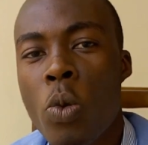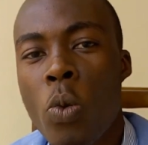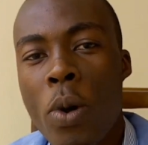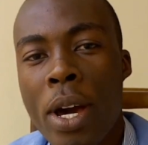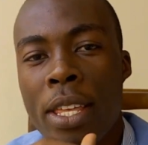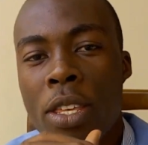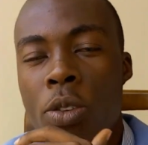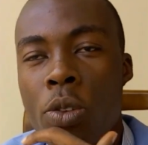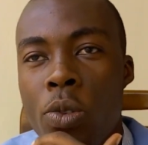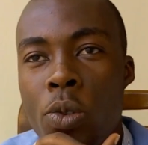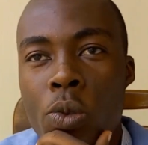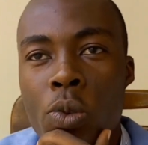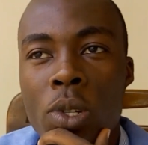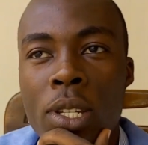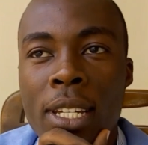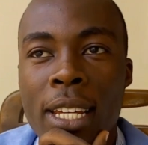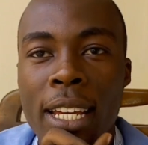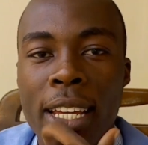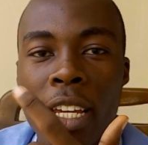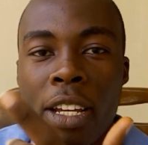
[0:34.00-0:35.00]
when you
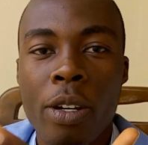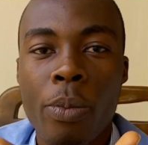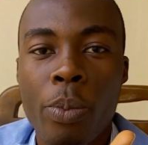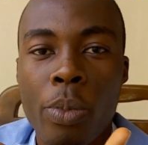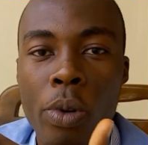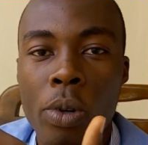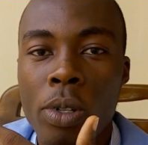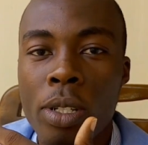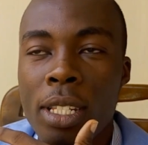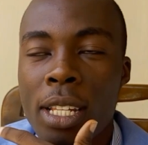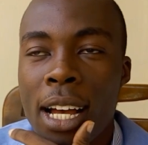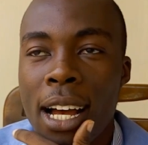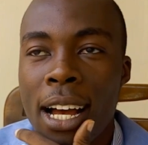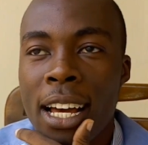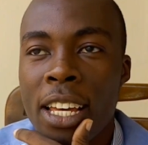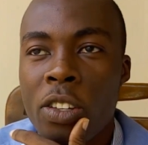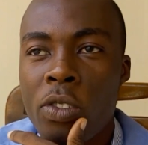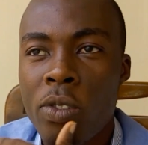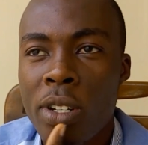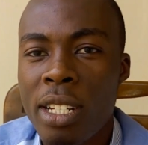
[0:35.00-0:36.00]
check a report
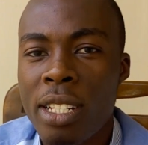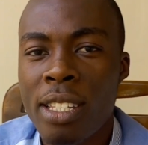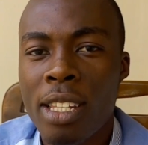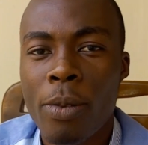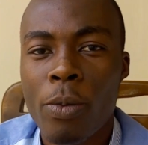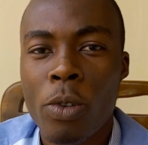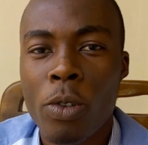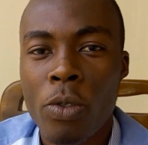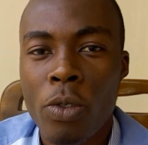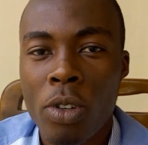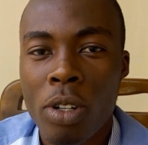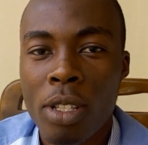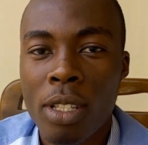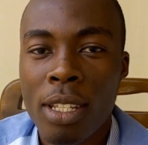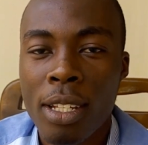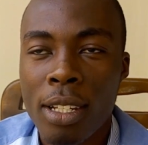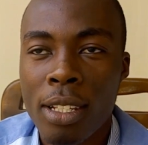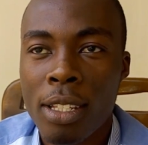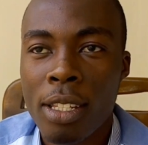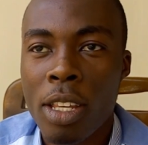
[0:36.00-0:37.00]
and you read the table of
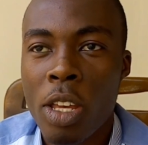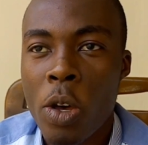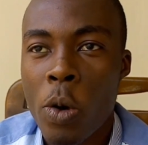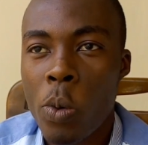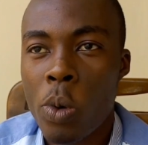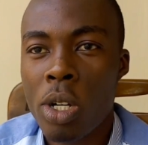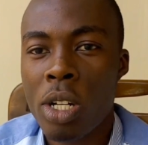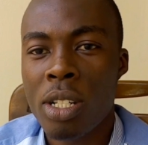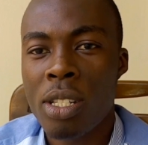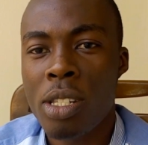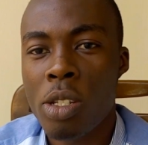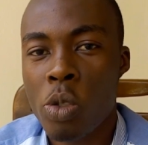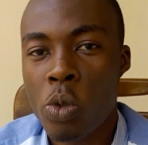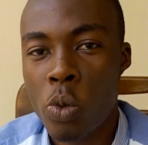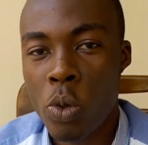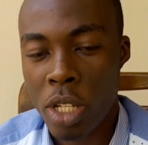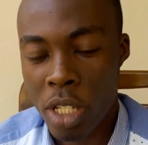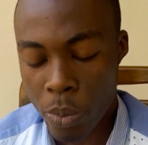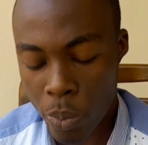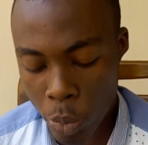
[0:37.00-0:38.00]
contents, what does it do?
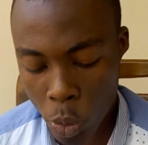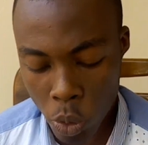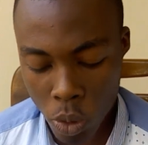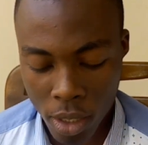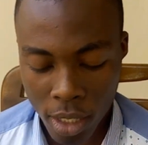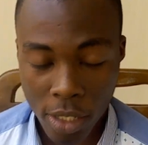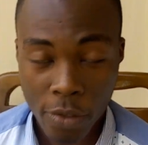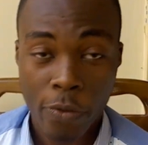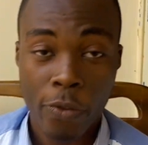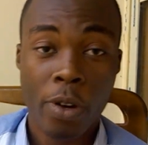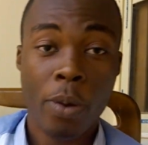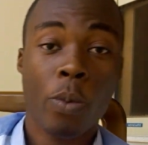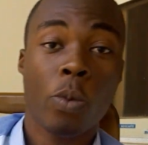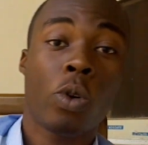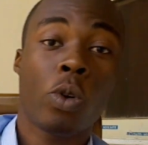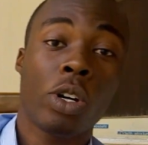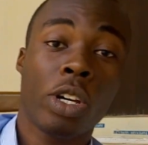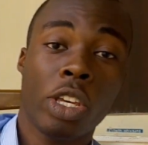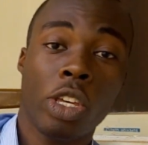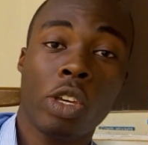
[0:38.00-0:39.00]
It builds this
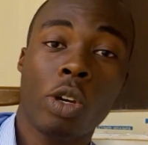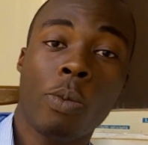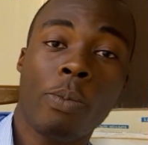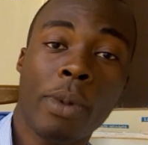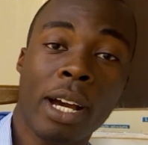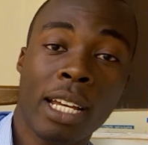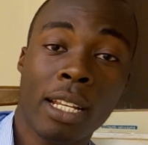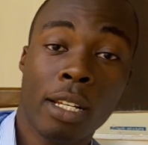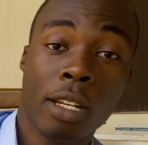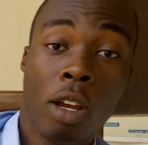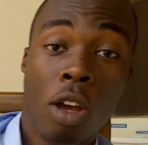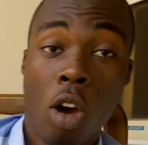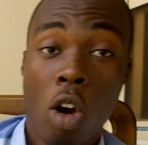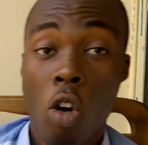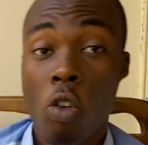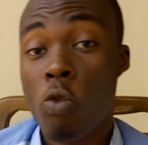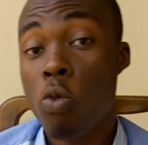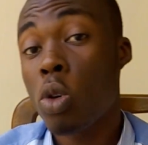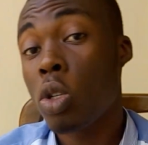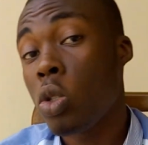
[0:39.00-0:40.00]
framework in your mind
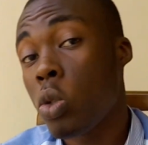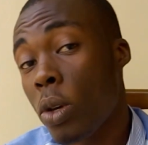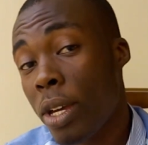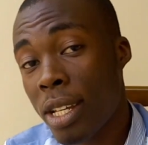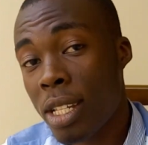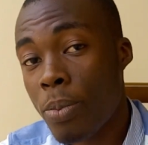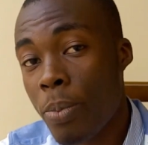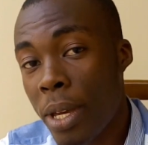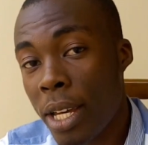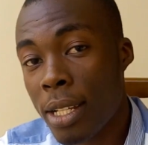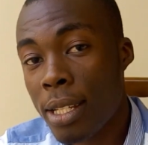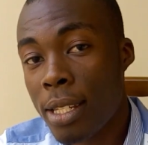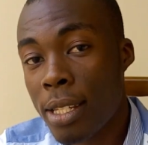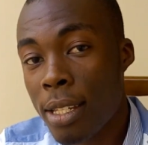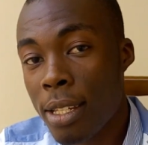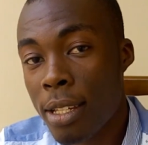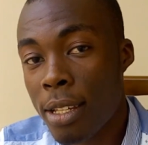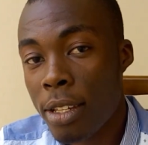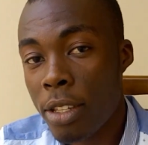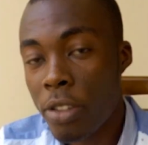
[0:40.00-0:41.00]
of what to expect.
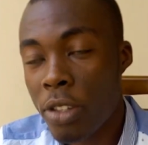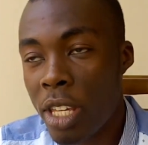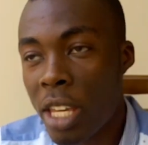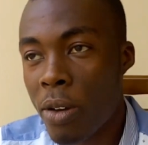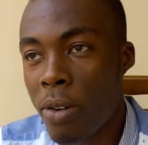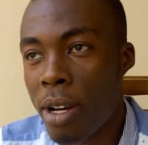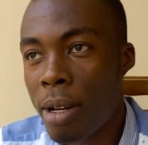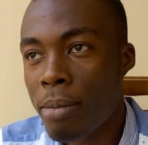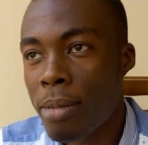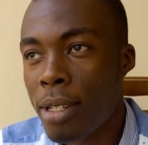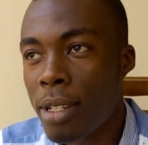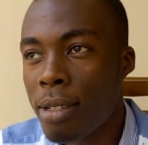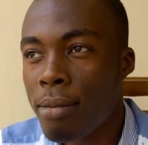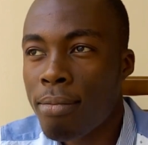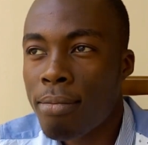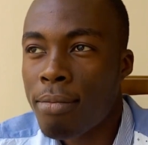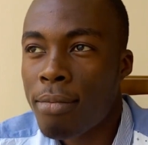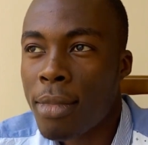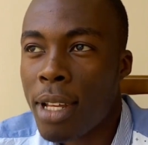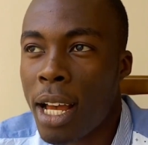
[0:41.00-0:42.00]
You get what I'm saying?
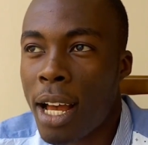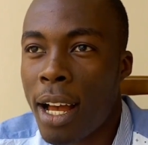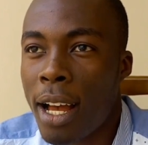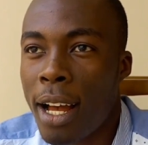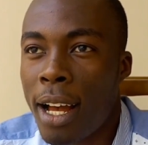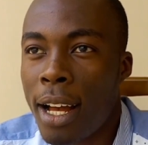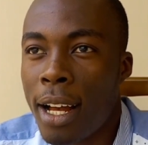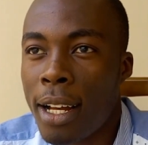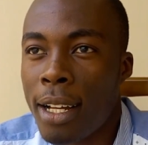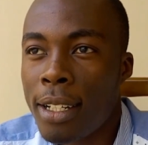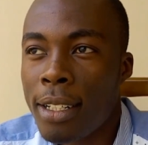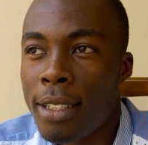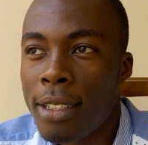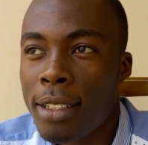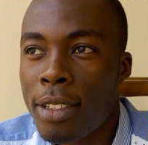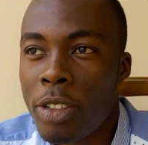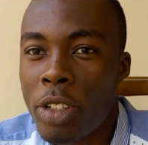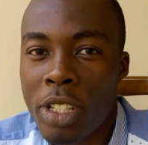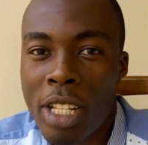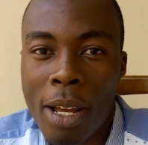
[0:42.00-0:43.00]
And
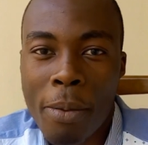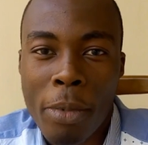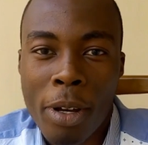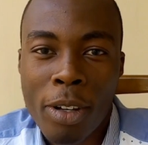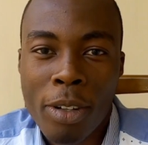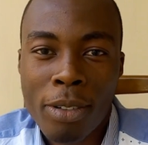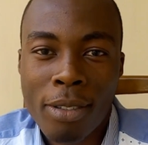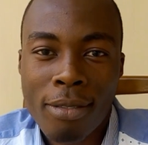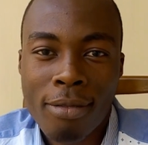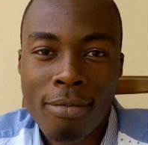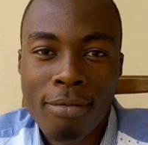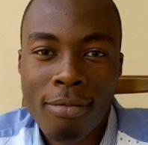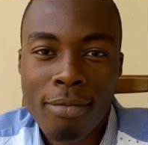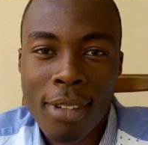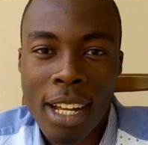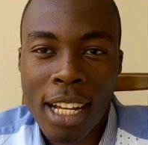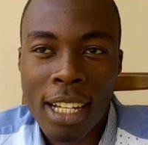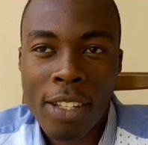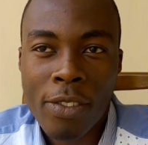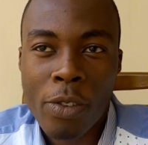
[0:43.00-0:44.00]
just about
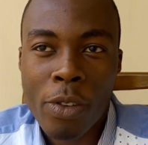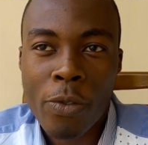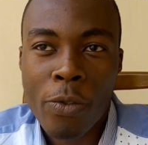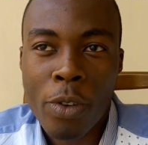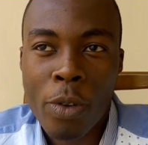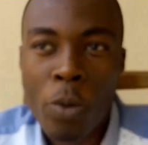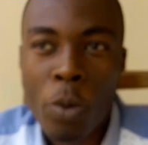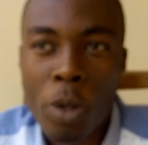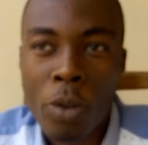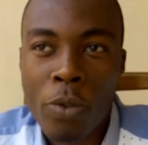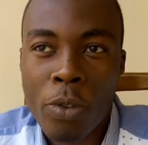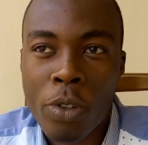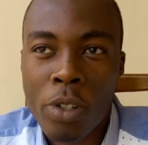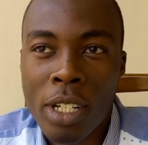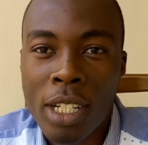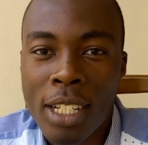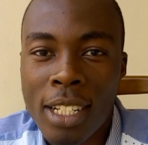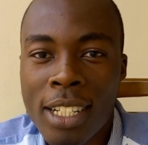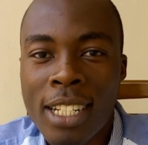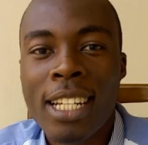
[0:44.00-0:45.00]
that gives you a framework for
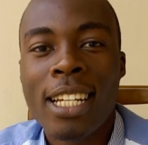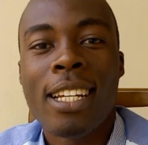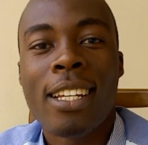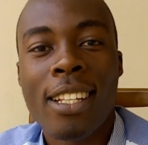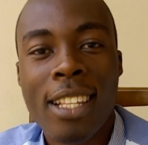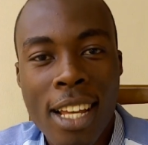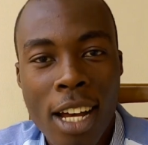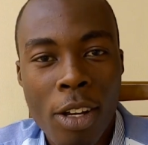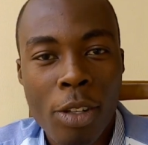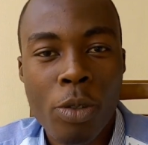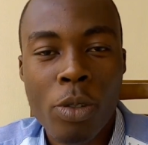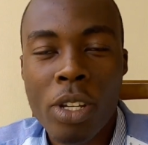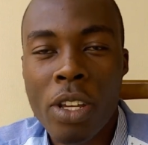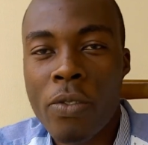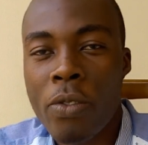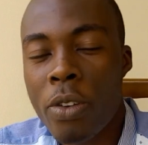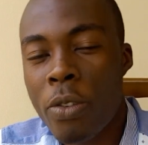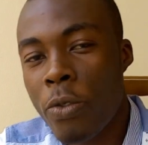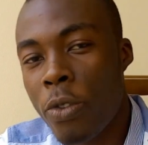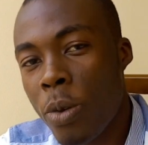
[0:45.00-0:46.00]
reading. It can also
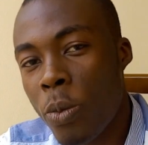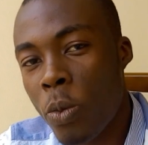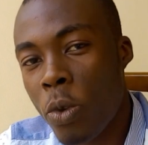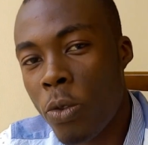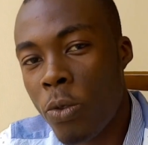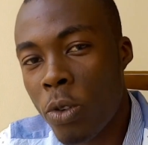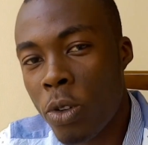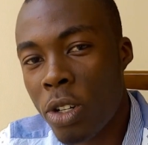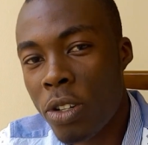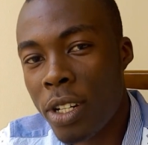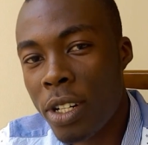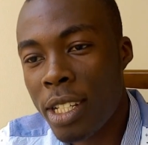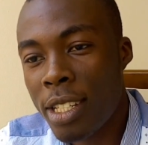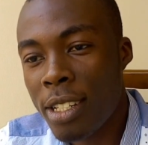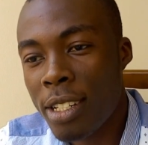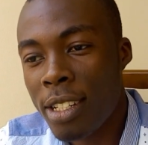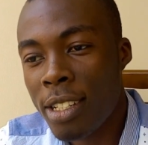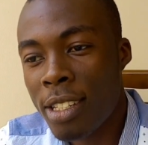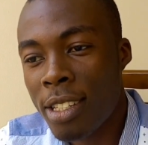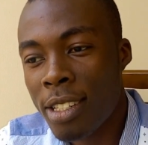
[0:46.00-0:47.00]
give you a framework for
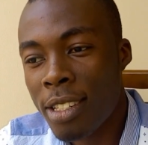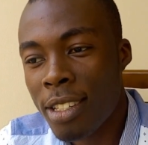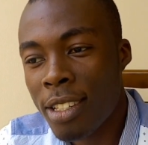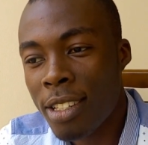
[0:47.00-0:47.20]
creating it.